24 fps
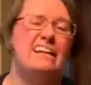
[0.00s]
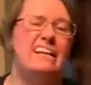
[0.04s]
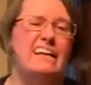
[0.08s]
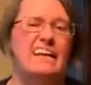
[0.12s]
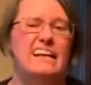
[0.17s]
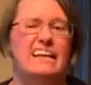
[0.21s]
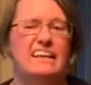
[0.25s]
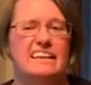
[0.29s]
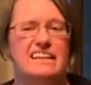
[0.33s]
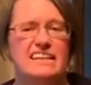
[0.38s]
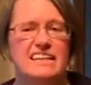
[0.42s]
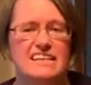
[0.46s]

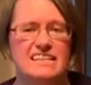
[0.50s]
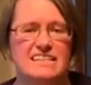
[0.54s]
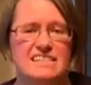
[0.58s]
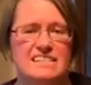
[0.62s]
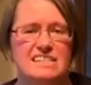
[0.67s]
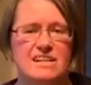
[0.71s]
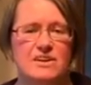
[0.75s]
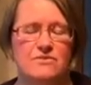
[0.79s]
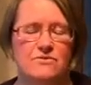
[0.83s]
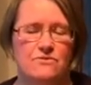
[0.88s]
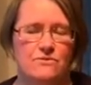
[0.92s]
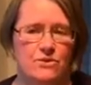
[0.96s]
at least
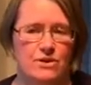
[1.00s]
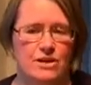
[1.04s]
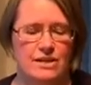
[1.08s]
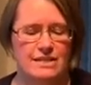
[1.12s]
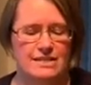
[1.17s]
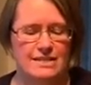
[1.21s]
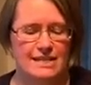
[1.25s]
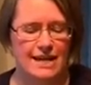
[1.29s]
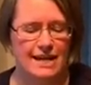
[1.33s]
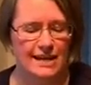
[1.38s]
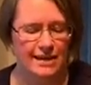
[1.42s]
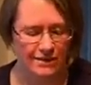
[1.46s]
a foot
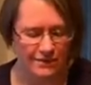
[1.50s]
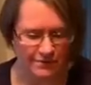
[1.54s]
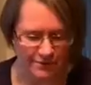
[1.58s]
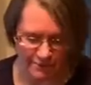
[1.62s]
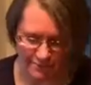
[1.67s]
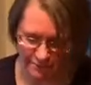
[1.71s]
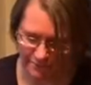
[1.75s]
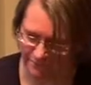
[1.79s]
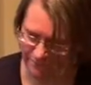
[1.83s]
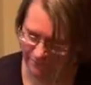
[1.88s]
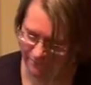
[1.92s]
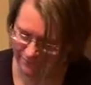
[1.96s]
tail
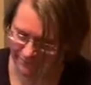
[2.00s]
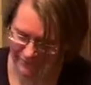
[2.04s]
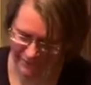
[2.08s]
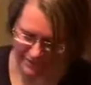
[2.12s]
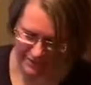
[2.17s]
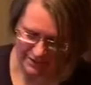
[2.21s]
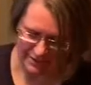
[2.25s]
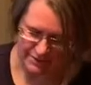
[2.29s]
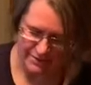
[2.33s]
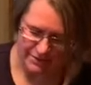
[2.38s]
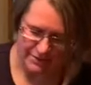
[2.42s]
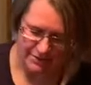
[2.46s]

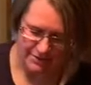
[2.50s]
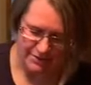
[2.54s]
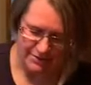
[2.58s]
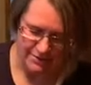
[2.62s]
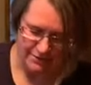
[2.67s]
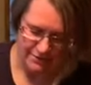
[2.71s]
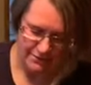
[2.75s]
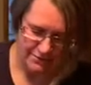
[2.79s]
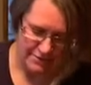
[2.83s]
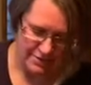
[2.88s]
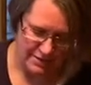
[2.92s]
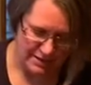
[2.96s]

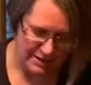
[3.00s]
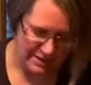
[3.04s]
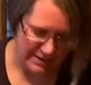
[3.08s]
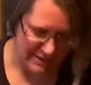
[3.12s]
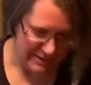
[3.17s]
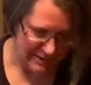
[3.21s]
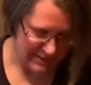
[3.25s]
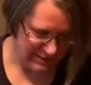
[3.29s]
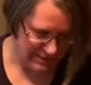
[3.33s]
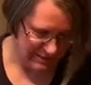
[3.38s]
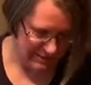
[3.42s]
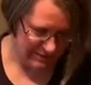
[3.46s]
for
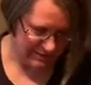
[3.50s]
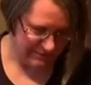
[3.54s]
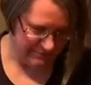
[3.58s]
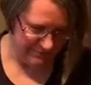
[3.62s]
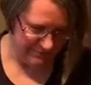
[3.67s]
this.